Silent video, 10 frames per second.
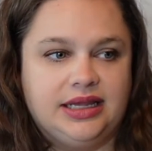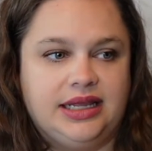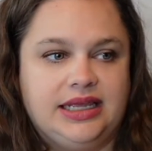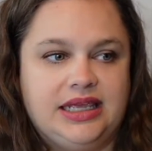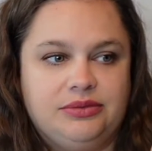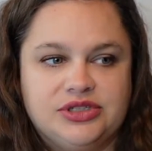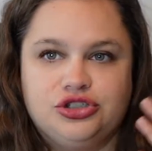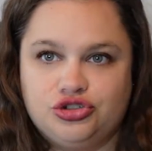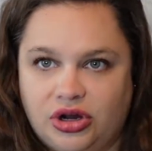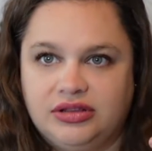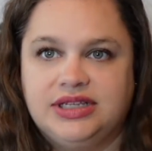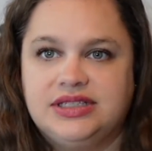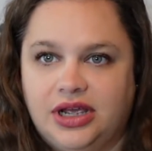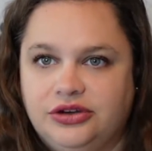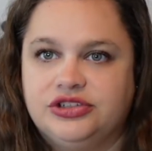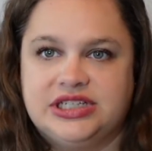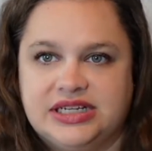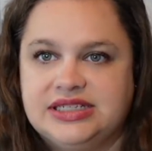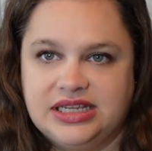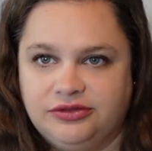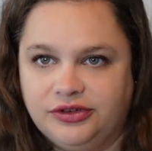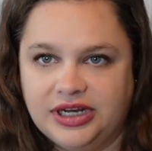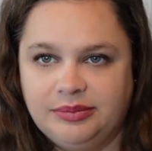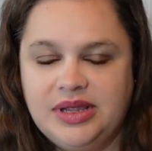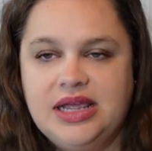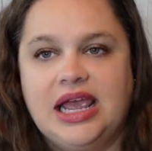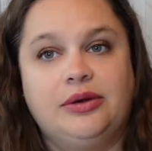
Like, he was struggling to understand ten frame,